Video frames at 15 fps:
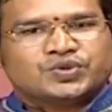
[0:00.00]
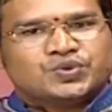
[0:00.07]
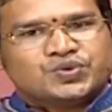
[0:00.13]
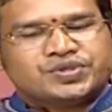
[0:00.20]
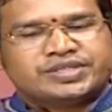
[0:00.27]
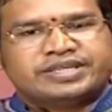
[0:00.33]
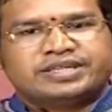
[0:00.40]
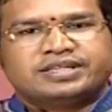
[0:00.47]

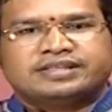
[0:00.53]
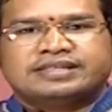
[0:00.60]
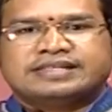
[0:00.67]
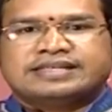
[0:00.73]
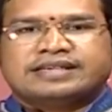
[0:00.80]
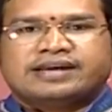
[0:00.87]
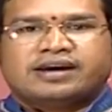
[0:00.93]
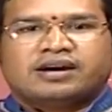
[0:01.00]
choosing
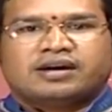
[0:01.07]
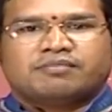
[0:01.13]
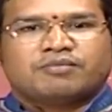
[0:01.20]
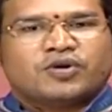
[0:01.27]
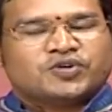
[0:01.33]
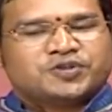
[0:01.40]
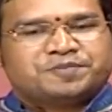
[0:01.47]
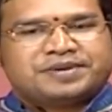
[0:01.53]

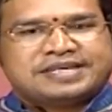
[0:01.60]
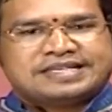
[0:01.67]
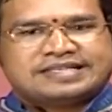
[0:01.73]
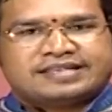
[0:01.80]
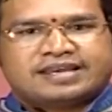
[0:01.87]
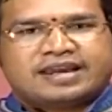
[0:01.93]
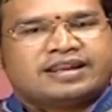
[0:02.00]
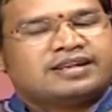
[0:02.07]
mouthpiece
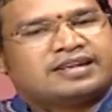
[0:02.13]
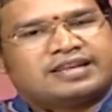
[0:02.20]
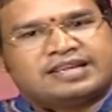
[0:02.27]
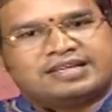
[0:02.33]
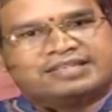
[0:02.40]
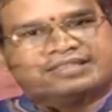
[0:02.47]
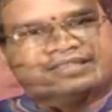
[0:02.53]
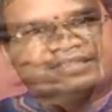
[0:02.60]
and
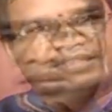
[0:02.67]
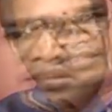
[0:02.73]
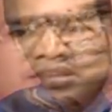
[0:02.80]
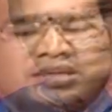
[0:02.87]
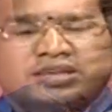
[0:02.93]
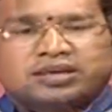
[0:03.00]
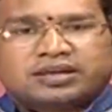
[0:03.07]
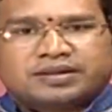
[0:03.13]
reeds.
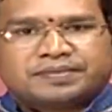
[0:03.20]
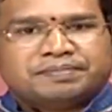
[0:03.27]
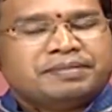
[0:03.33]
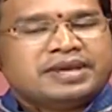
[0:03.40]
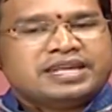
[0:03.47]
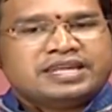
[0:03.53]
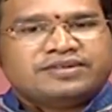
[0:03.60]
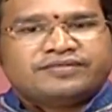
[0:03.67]
There are
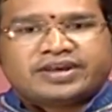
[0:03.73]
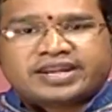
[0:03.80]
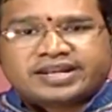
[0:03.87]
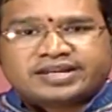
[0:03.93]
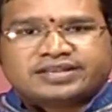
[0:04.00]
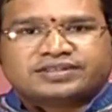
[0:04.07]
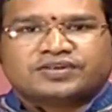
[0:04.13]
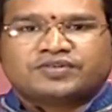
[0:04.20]
many
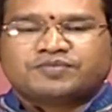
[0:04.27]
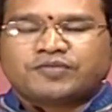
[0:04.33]
varieties of